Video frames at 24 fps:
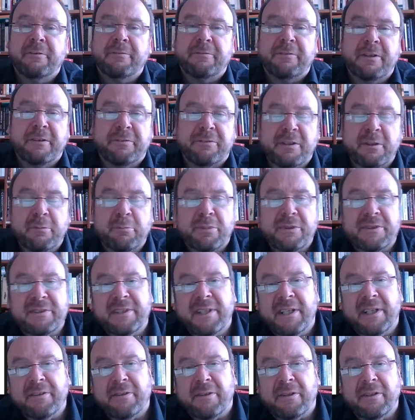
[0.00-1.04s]

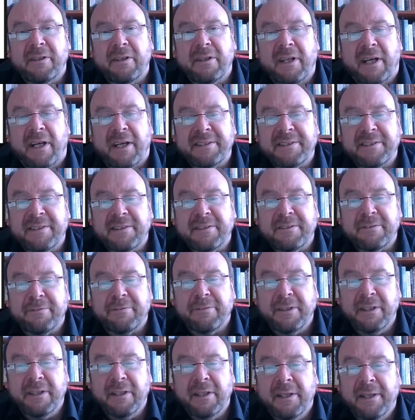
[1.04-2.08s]
15% on a license
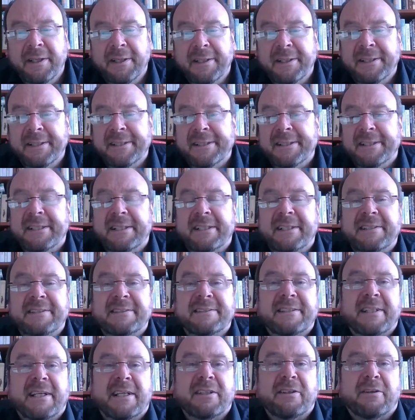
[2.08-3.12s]
fee
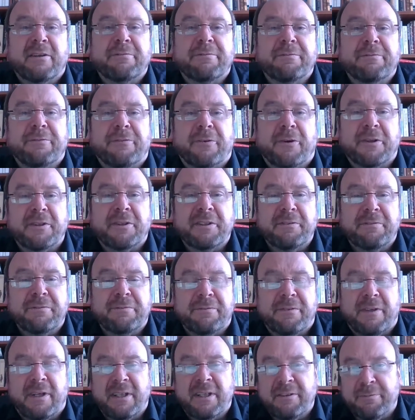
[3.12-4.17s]
instead of
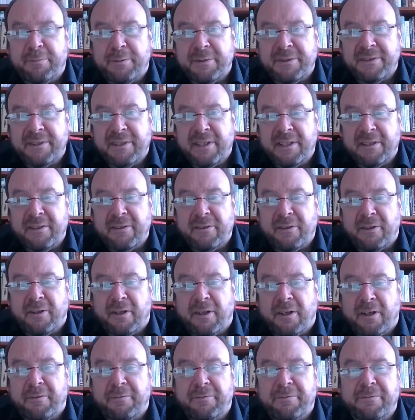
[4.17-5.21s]
45%
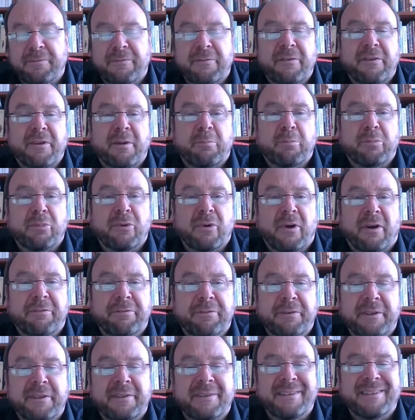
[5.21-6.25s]
of the
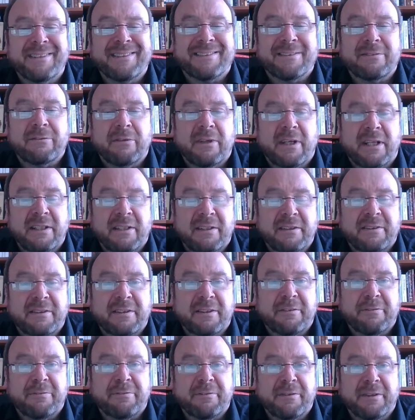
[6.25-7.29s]
profit is
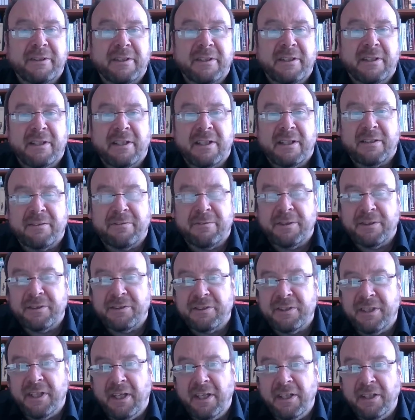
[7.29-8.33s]
relatively
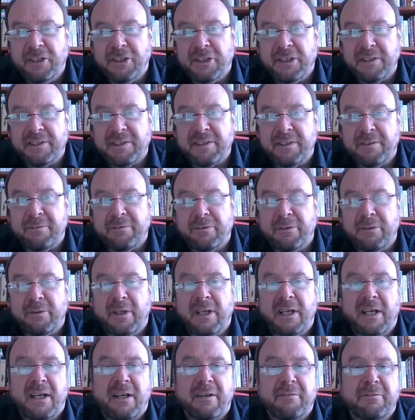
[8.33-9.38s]
advantageous if you
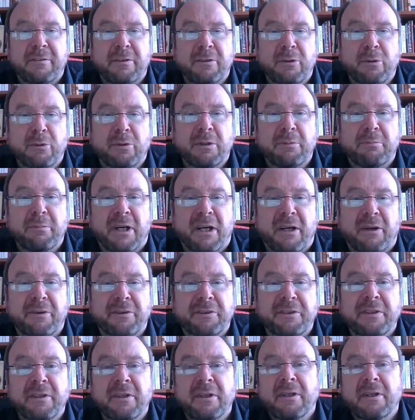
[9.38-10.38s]
have a low amount